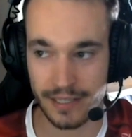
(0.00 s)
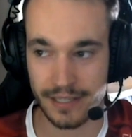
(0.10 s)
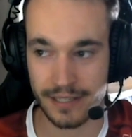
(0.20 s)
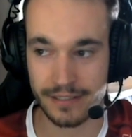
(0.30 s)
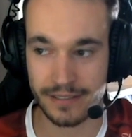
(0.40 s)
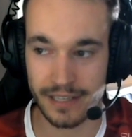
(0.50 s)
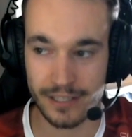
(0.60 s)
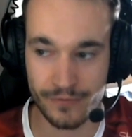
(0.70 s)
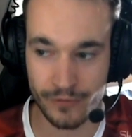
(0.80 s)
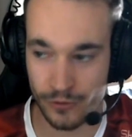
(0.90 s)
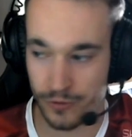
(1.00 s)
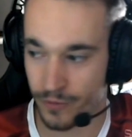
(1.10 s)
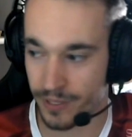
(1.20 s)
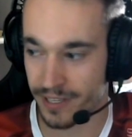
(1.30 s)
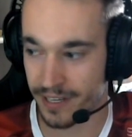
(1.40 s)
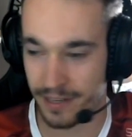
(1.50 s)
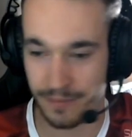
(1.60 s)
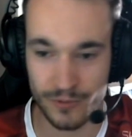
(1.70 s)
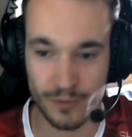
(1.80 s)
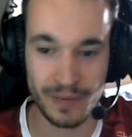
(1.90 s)
As Virtual would say, I'm the
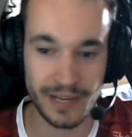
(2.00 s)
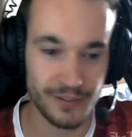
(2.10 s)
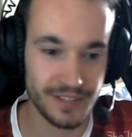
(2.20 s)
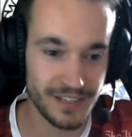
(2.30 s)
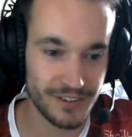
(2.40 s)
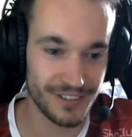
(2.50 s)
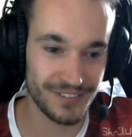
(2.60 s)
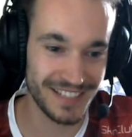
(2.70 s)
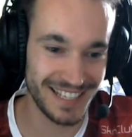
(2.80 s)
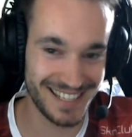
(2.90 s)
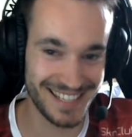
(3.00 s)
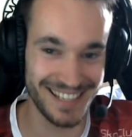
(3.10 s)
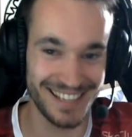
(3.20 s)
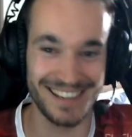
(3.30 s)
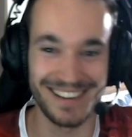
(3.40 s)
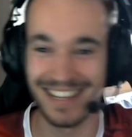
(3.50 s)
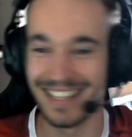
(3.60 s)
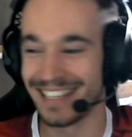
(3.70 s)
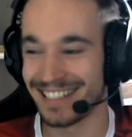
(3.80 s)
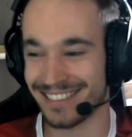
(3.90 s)
pioneer of this.
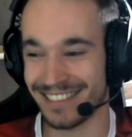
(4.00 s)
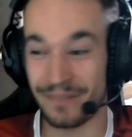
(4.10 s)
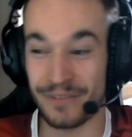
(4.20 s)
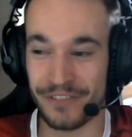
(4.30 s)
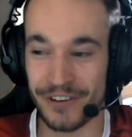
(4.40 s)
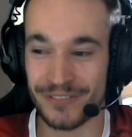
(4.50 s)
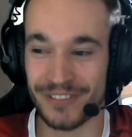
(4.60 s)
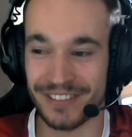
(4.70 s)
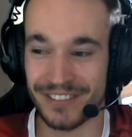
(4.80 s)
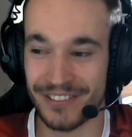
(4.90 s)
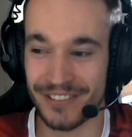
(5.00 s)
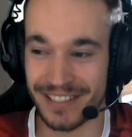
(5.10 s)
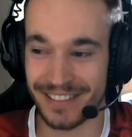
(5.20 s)
So yeah, I'm the first one to do it, you know.